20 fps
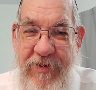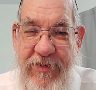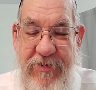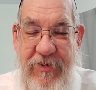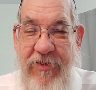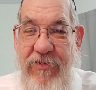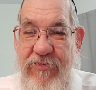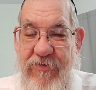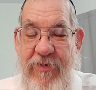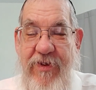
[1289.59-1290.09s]

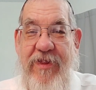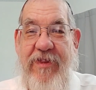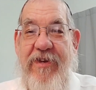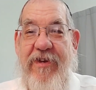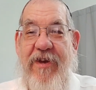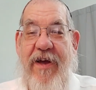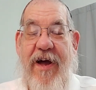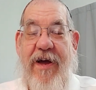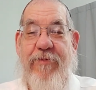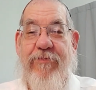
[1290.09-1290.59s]
So it's
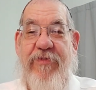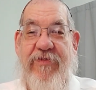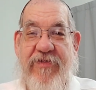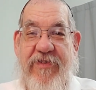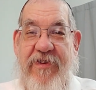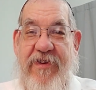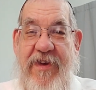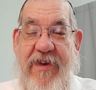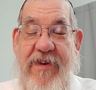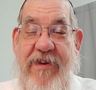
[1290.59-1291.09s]
really, I'm
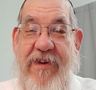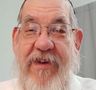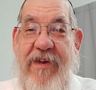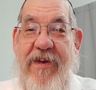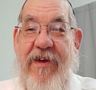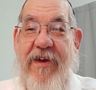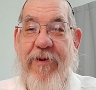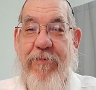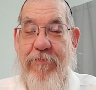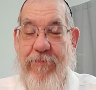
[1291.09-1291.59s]
seeing
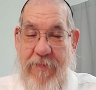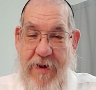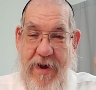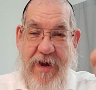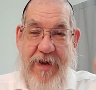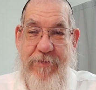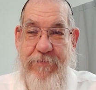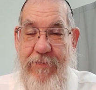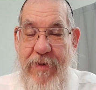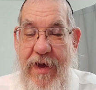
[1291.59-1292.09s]

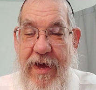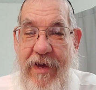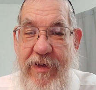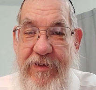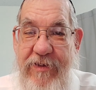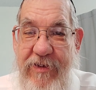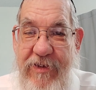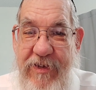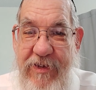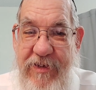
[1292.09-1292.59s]
my
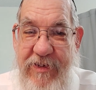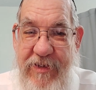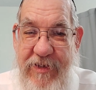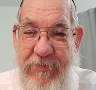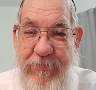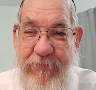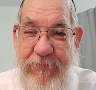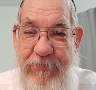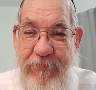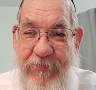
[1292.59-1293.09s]
bad in
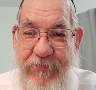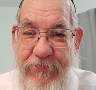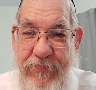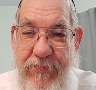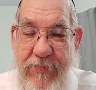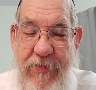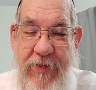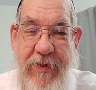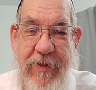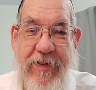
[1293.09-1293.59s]
him.
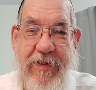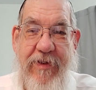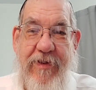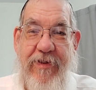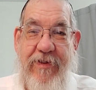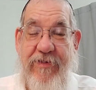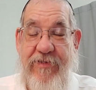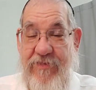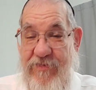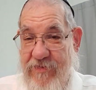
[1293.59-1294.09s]

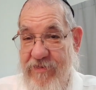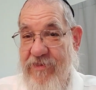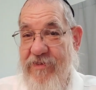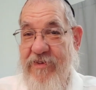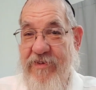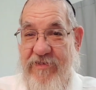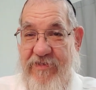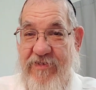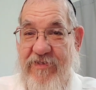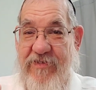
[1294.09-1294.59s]

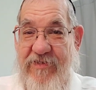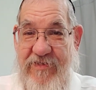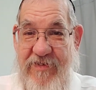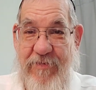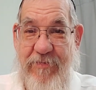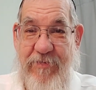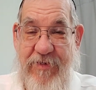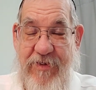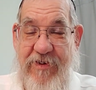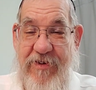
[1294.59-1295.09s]
This is
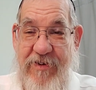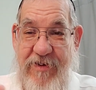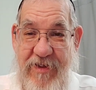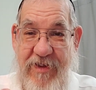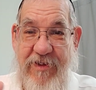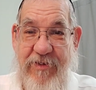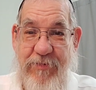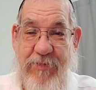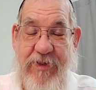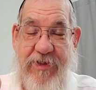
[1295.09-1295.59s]
similar a
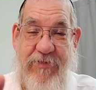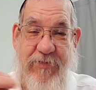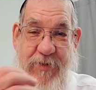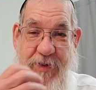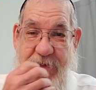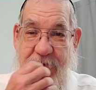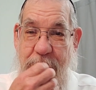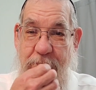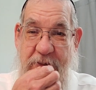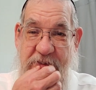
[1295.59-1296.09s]
little bit to
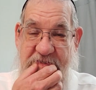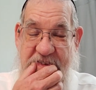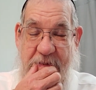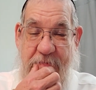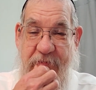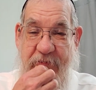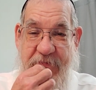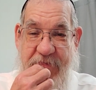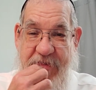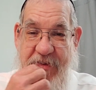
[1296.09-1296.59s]
what Baal
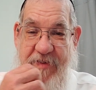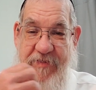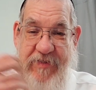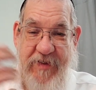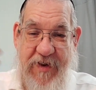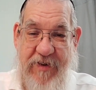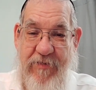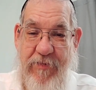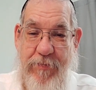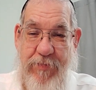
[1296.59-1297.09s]
Shem Tov says,
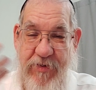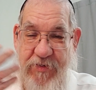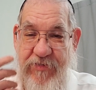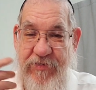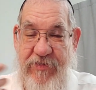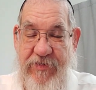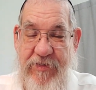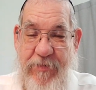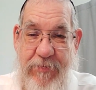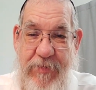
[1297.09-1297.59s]
that every
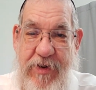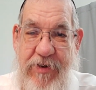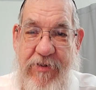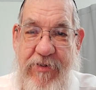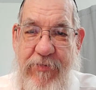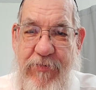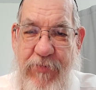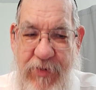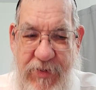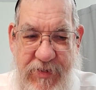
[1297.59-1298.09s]
person is a
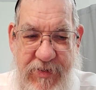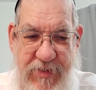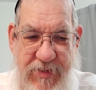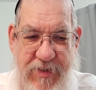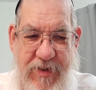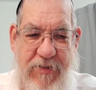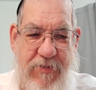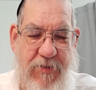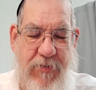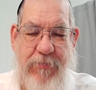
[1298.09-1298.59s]
mirror, what
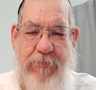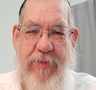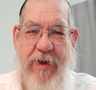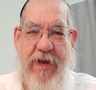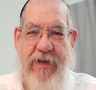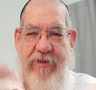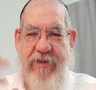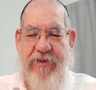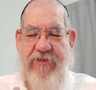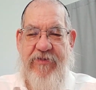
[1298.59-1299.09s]
their own
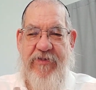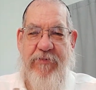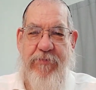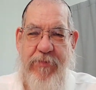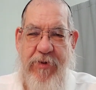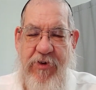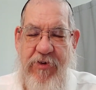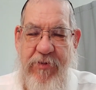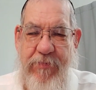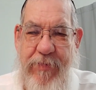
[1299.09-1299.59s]
bad they see
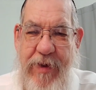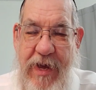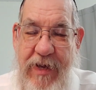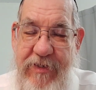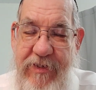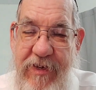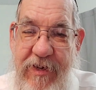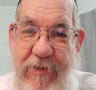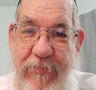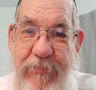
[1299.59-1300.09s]
mirrored
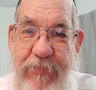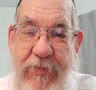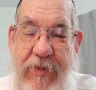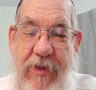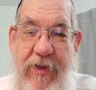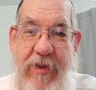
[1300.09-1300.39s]
back to them.